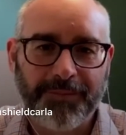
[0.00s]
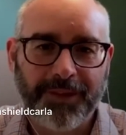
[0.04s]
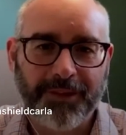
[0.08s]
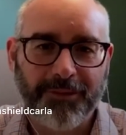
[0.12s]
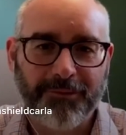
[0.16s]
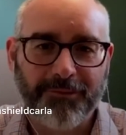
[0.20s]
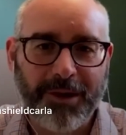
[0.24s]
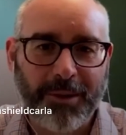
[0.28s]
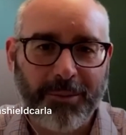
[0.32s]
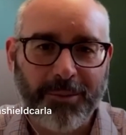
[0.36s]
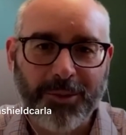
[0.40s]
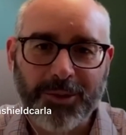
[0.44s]

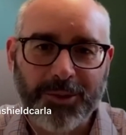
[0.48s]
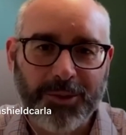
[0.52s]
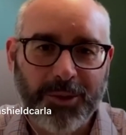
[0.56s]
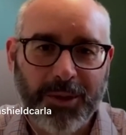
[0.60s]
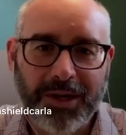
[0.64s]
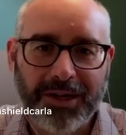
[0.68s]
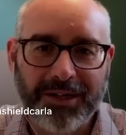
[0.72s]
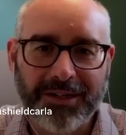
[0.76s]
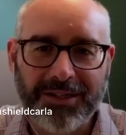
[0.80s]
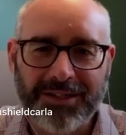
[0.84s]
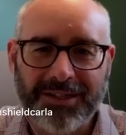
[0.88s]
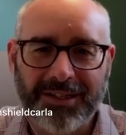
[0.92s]

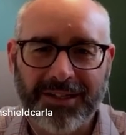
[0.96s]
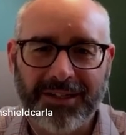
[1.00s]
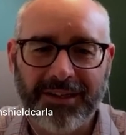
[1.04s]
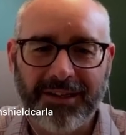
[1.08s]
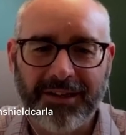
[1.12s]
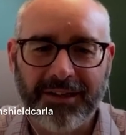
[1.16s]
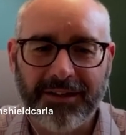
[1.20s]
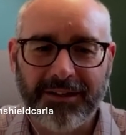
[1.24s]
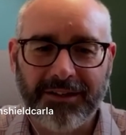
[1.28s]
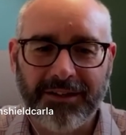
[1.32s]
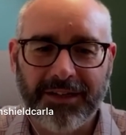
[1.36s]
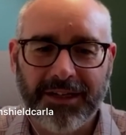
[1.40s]
repertoires and
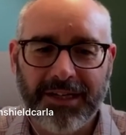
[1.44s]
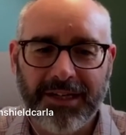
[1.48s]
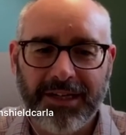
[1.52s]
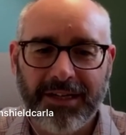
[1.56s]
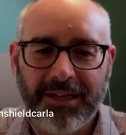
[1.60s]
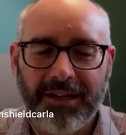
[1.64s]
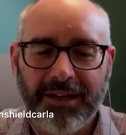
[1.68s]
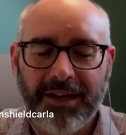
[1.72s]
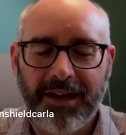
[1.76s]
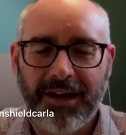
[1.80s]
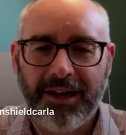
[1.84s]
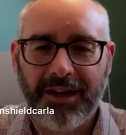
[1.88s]
they're
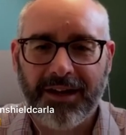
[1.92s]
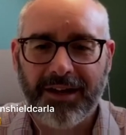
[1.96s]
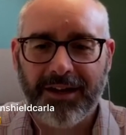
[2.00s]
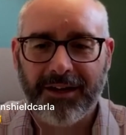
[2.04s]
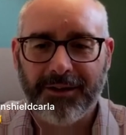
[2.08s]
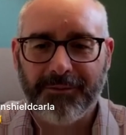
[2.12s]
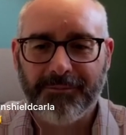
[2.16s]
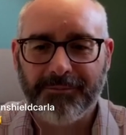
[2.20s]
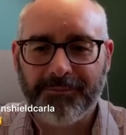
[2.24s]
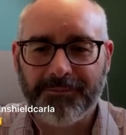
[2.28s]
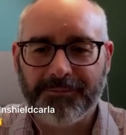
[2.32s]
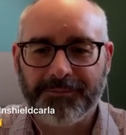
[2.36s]

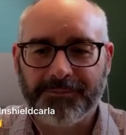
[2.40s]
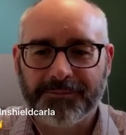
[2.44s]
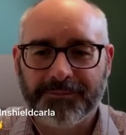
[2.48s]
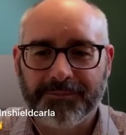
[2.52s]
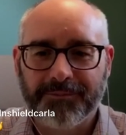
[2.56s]
um,